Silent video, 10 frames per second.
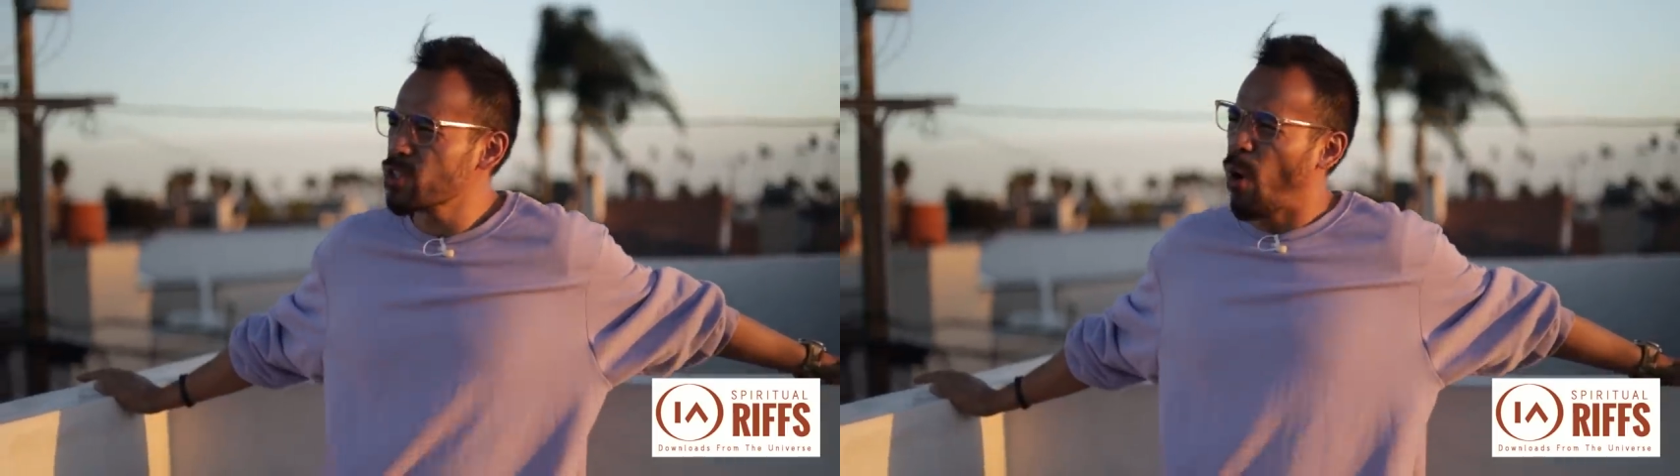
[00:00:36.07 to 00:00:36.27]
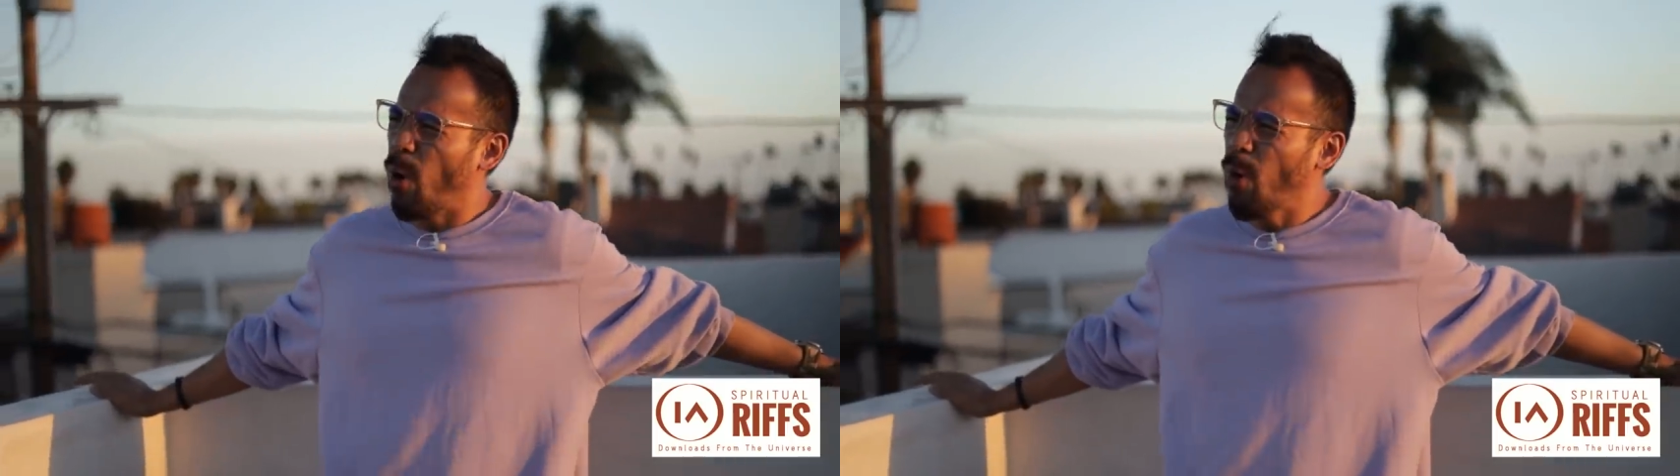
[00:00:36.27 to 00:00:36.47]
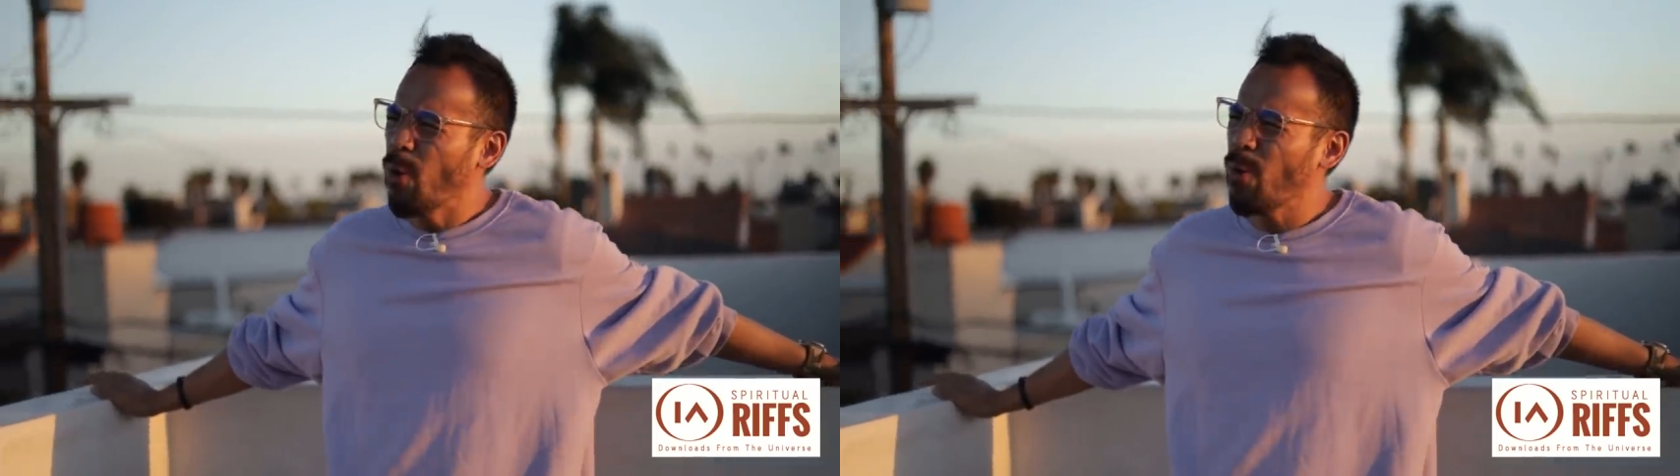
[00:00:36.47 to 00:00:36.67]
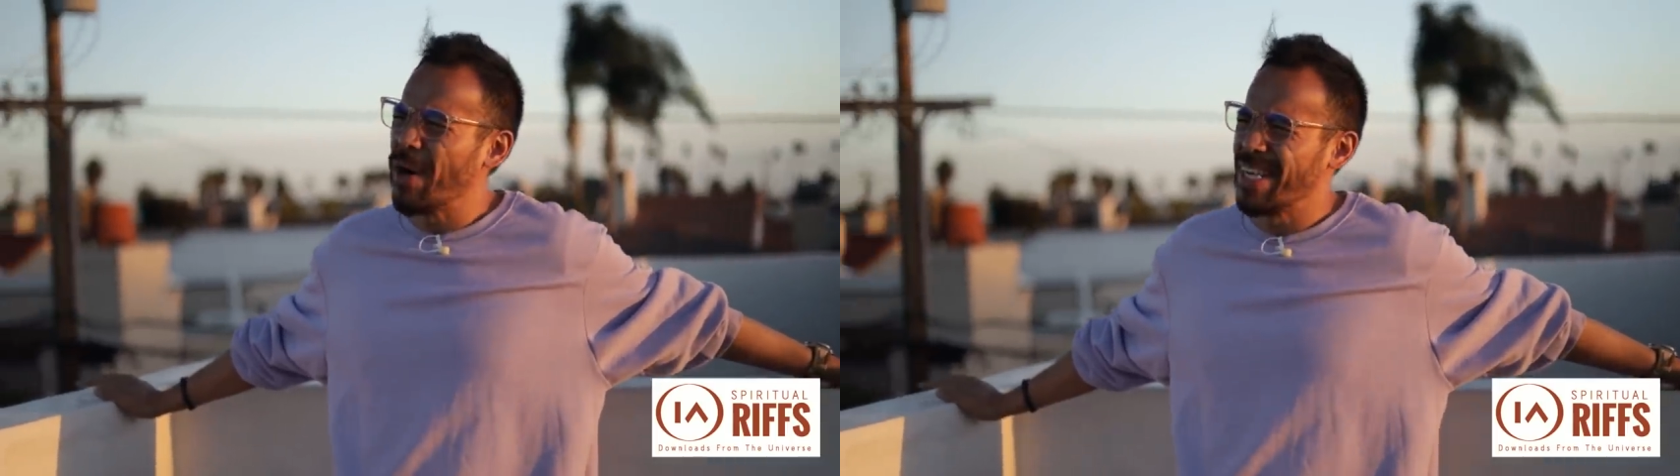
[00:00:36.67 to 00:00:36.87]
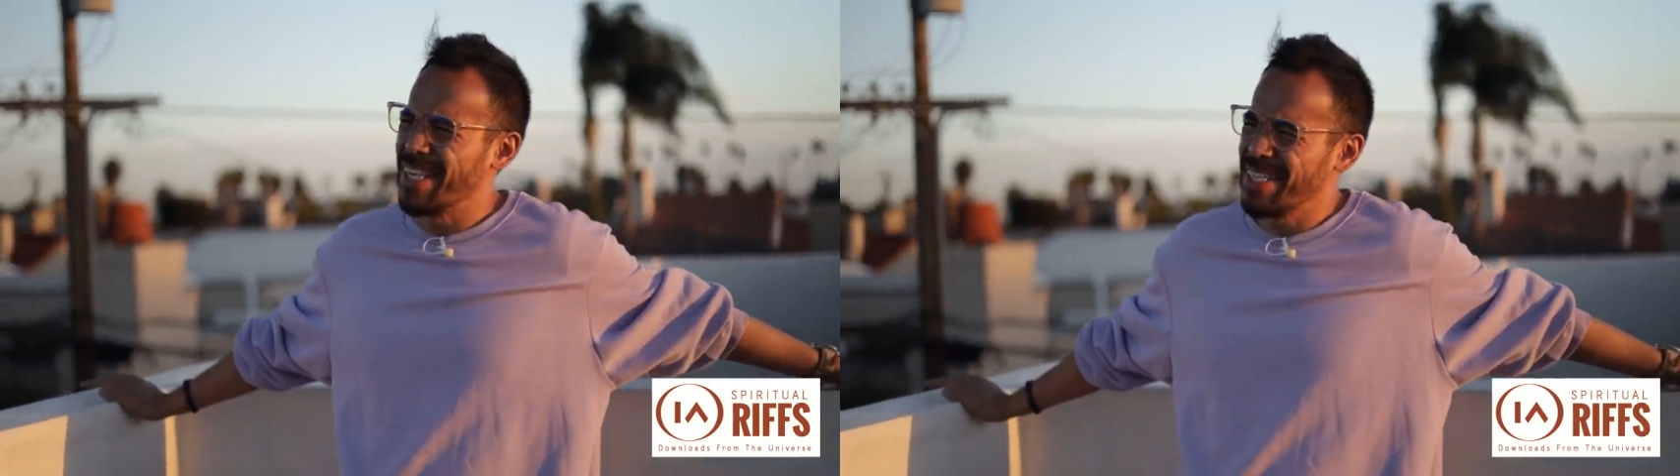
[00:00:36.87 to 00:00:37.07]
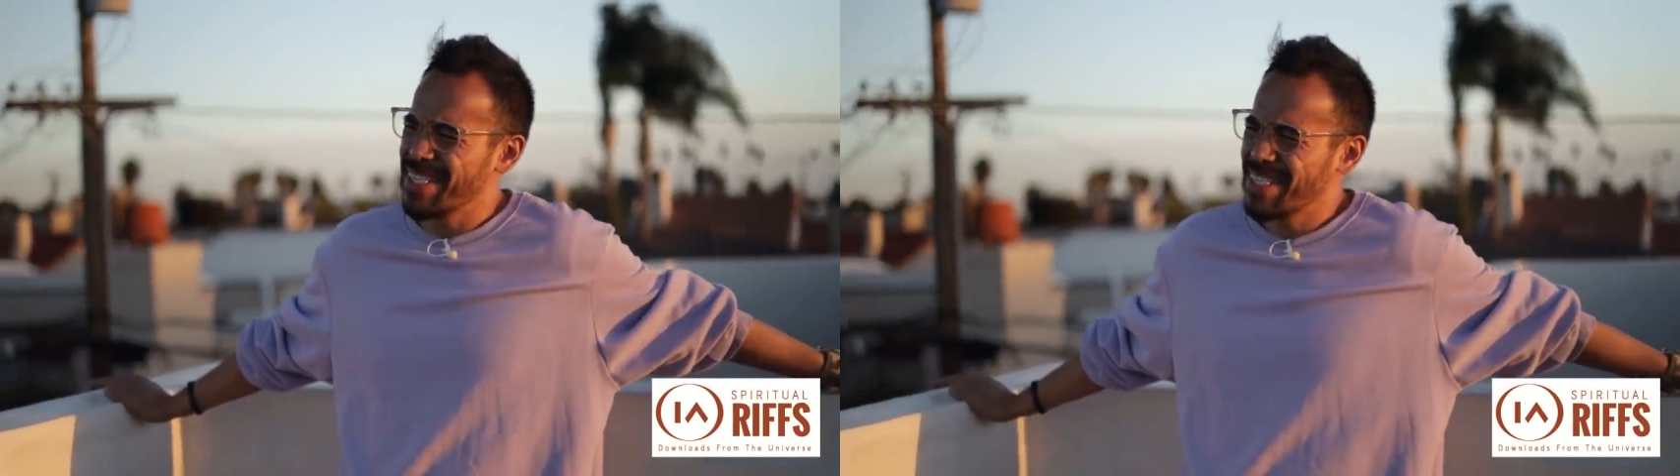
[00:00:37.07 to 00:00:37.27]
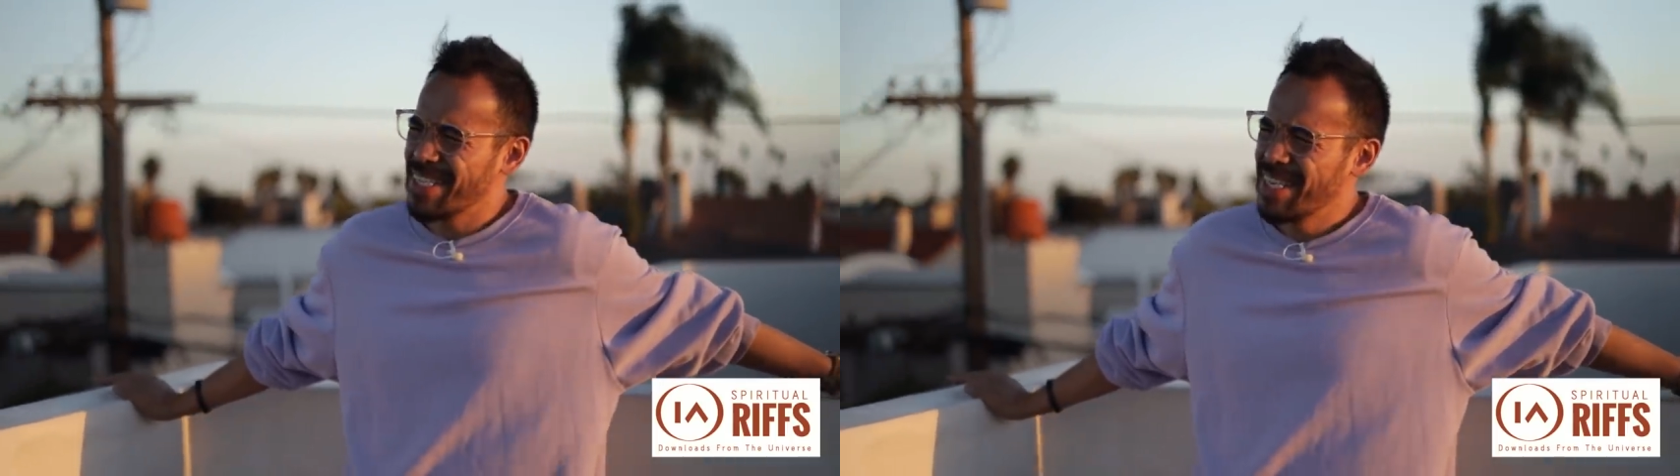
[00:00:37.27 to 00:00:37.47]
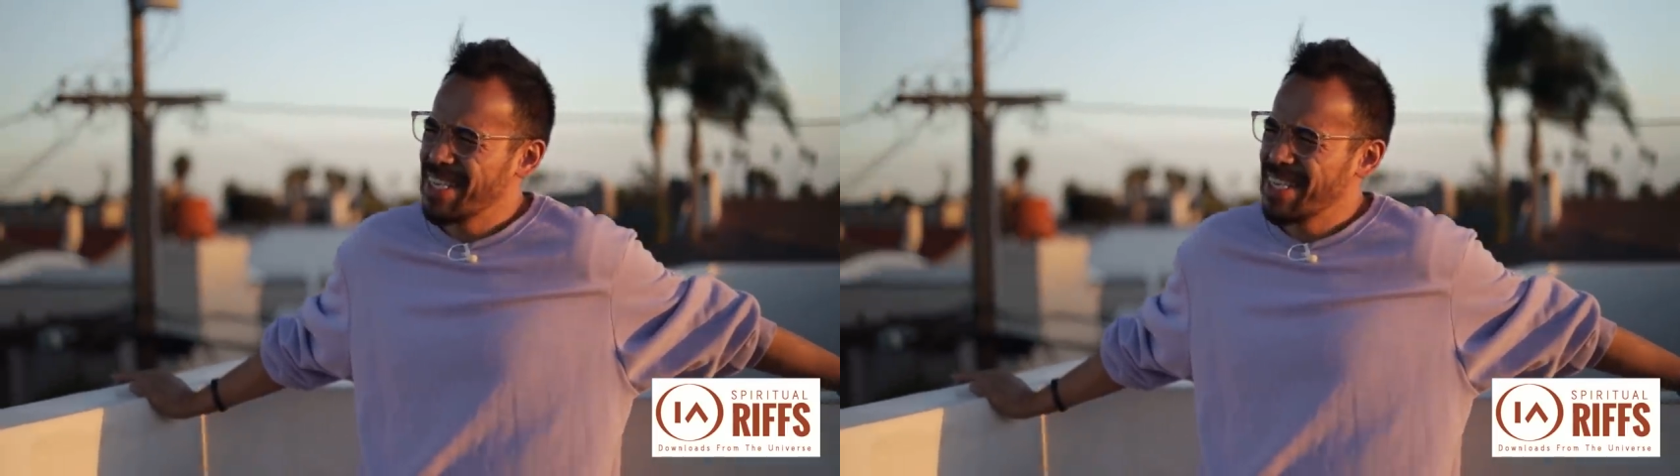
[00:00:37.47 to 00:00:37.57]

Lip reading: always